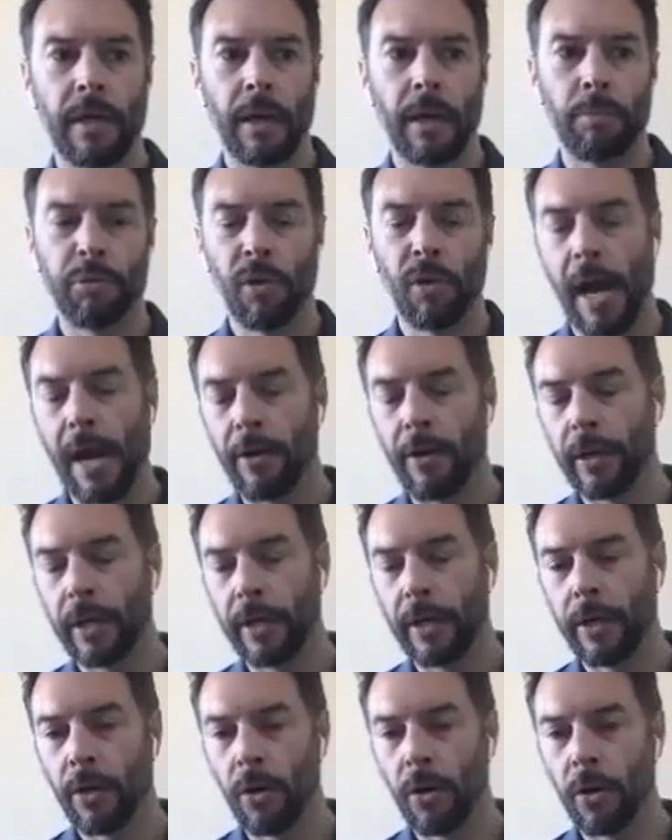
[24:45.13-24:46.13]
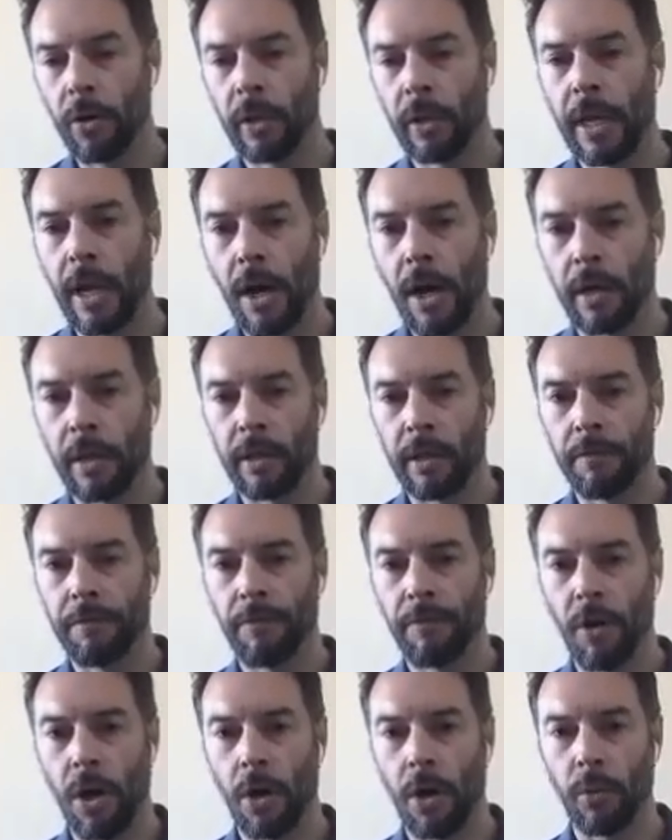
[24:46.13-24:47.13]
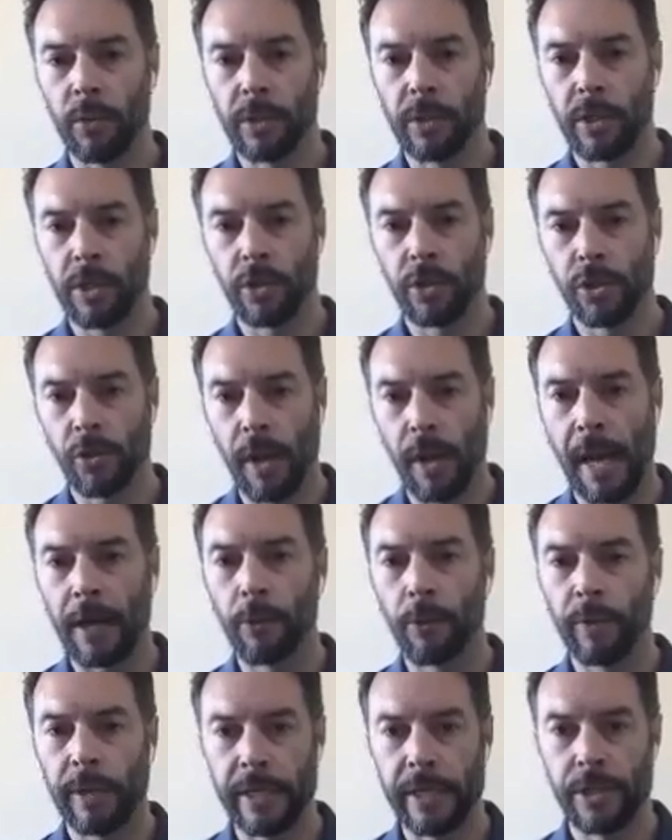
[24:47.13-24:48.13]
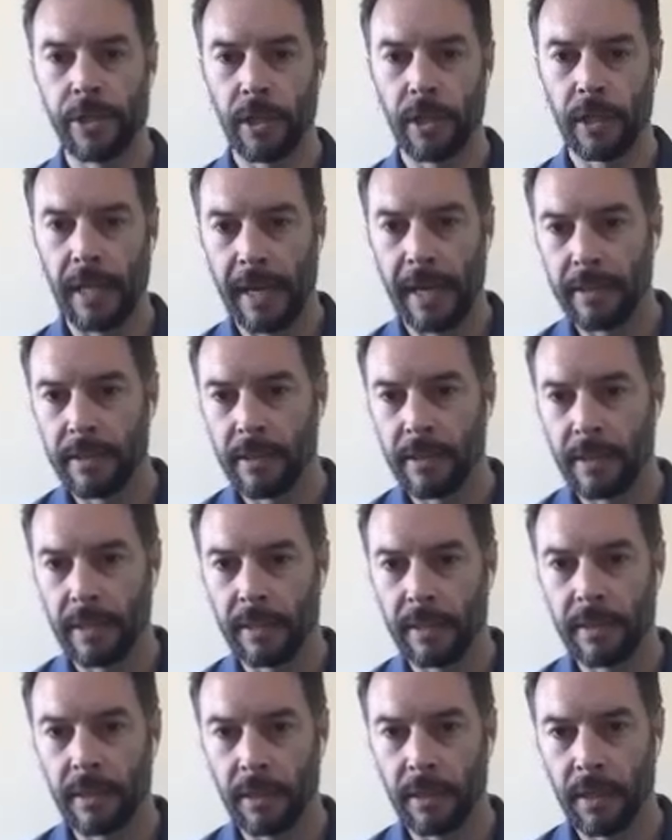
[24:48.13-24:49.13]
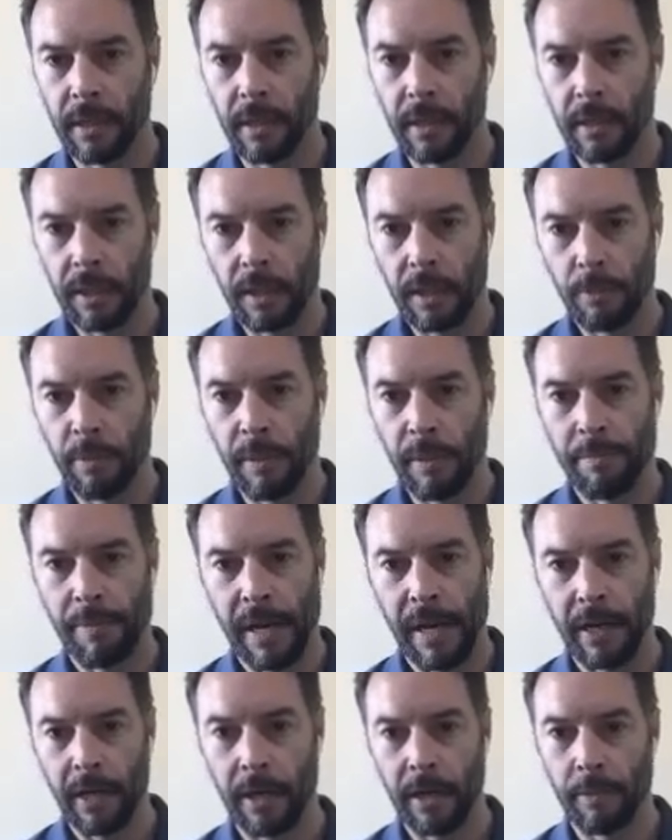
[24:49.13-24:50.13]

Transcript: a priority early on in the fall was to try to regionalize things a little bit better.